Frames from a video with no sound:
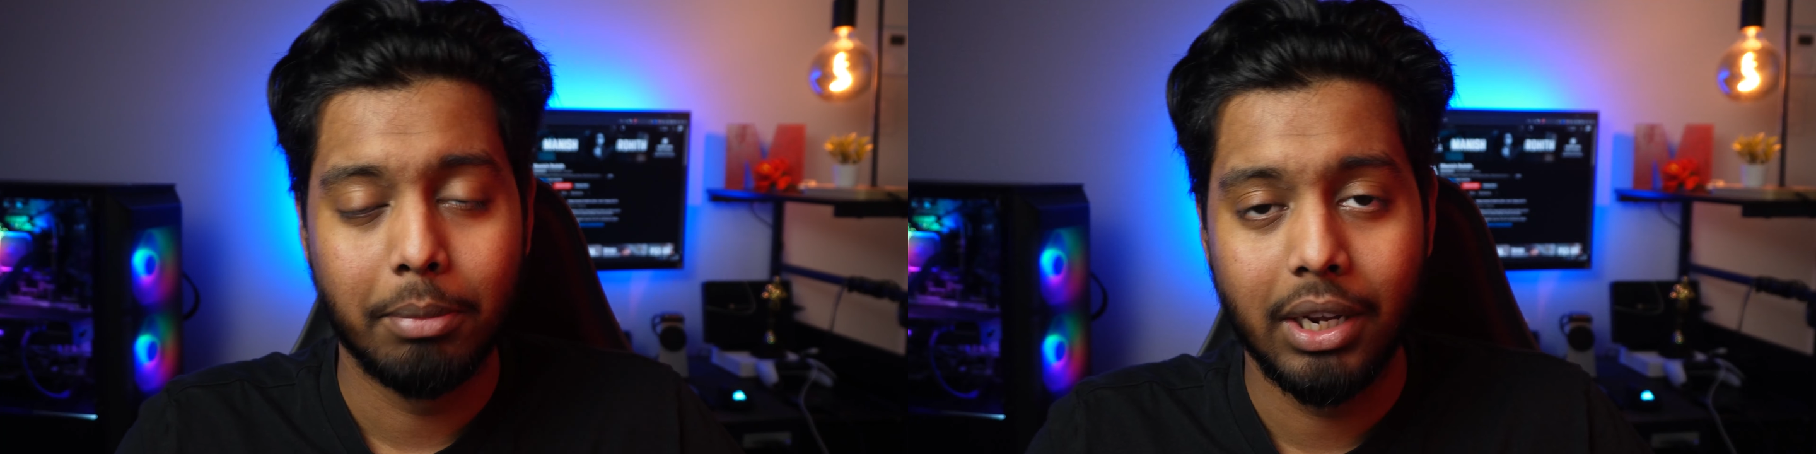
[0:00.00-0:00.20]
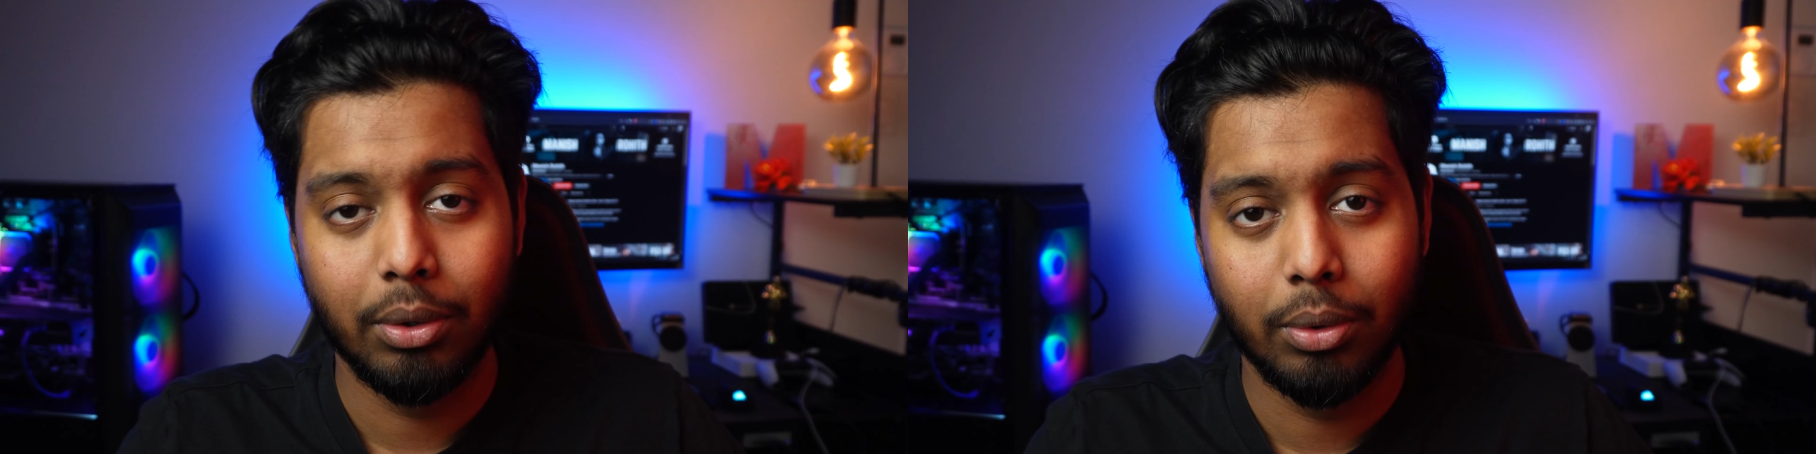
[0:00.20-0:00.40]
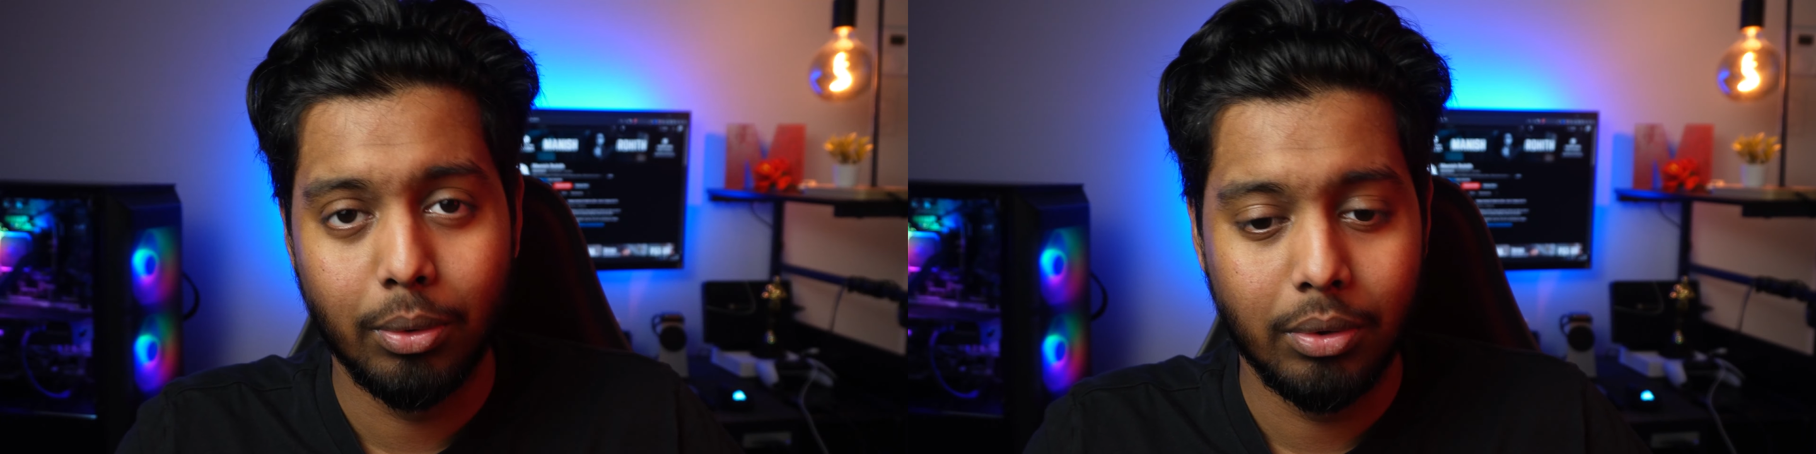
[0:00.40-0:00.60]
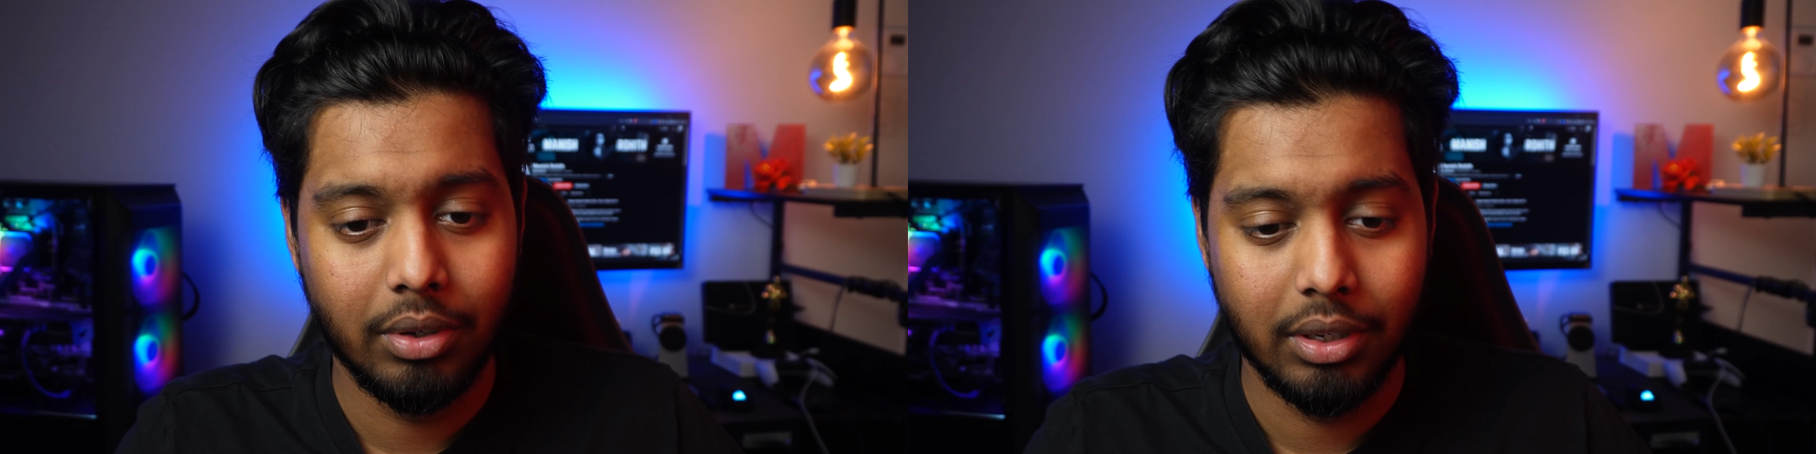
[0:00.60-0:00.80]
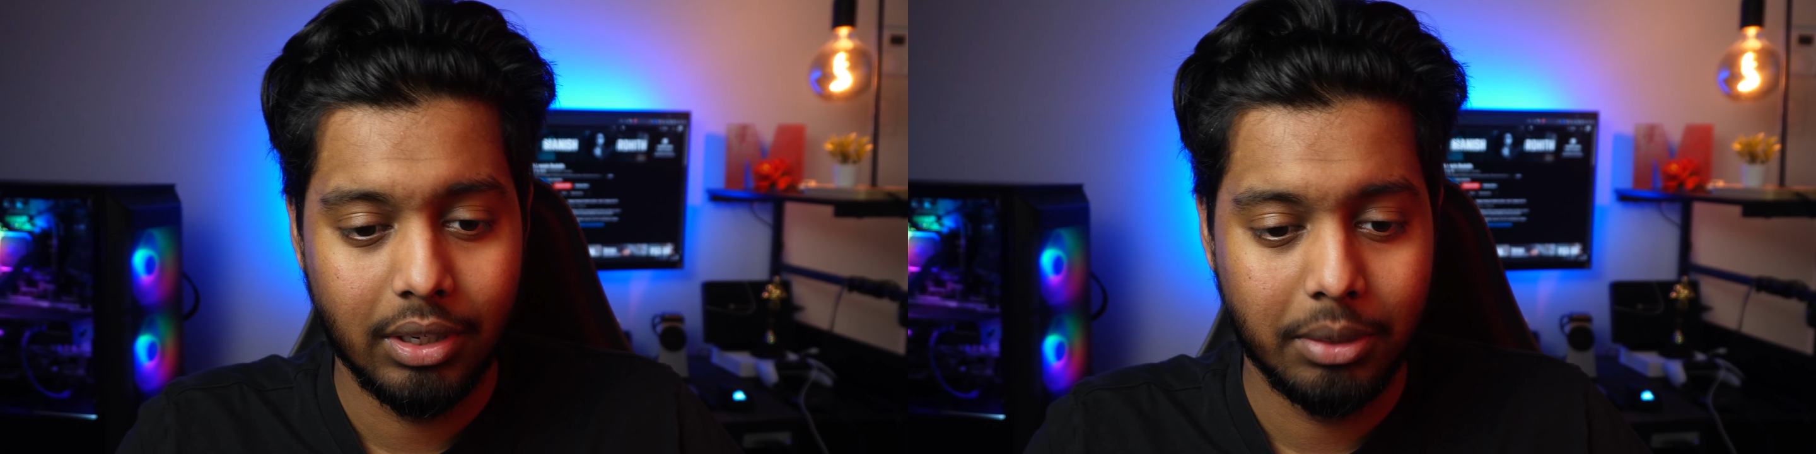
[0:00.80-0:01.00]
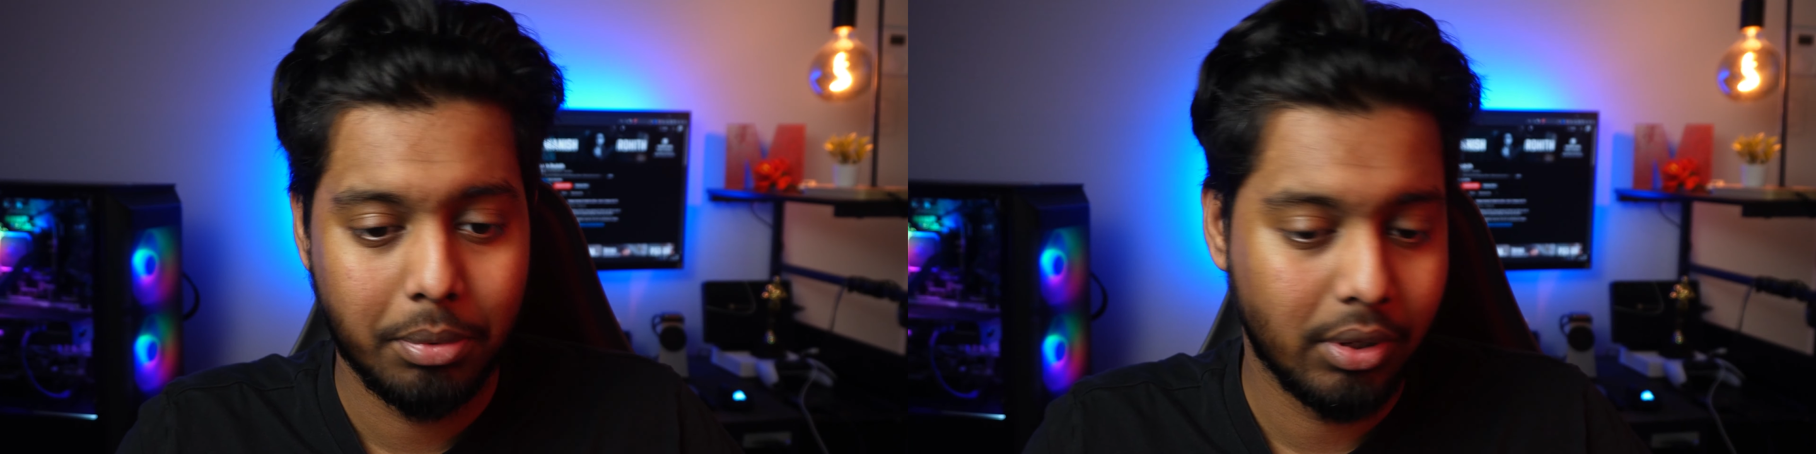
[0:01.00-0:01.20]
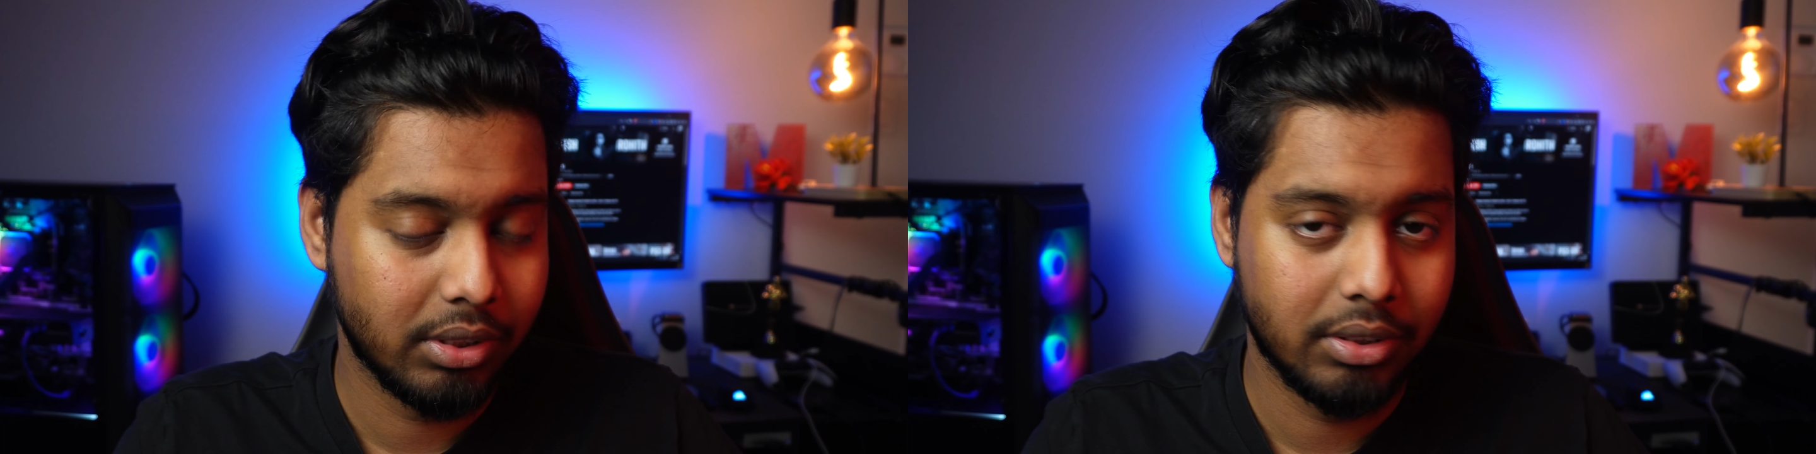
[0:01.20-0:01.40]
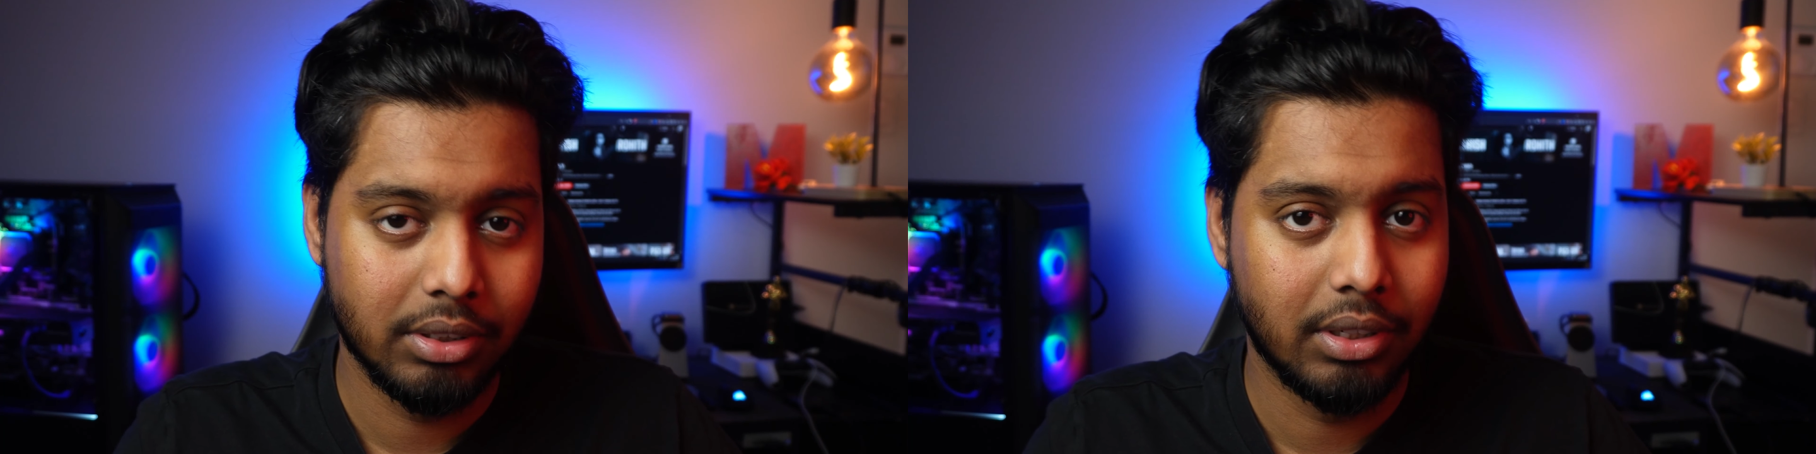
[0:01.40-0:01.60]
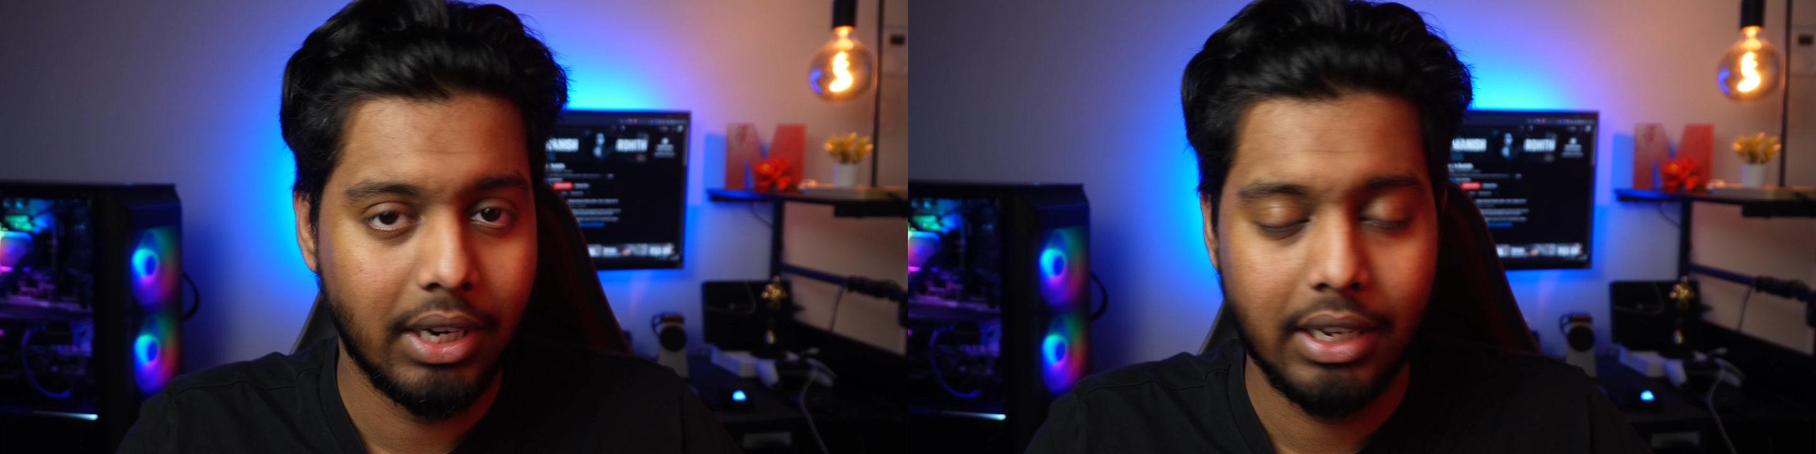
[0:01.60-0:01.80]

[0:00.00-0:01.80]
my old processor